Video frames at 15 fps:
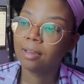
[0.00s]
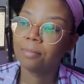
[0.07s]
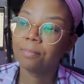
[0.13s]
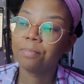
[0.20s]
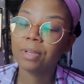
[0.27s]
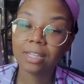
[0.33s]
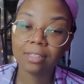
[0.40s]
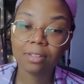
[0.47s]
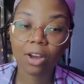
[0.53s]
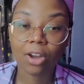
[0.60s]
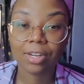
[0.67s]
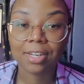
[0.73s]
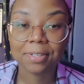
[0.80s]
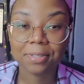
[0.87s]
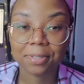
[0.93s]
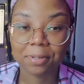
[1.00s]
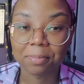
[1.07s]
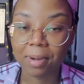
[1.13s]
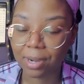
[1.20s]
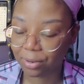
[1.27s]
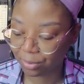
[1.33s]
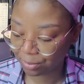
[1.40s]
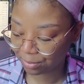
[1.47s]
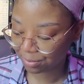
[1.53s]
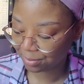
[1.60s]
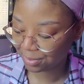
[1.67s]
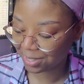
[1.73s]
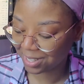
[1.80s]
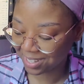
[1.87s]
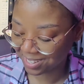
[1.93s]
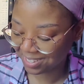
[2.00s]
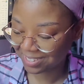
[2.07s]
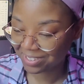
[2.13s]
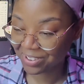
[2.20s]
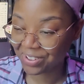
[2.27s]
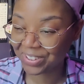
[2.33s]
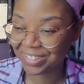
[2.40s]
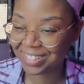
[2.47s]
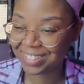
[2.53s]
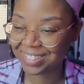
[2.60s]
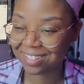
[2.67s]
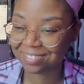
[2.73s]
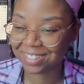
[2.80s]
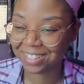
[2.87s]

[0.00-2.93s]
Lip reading: Being honest about all the stuff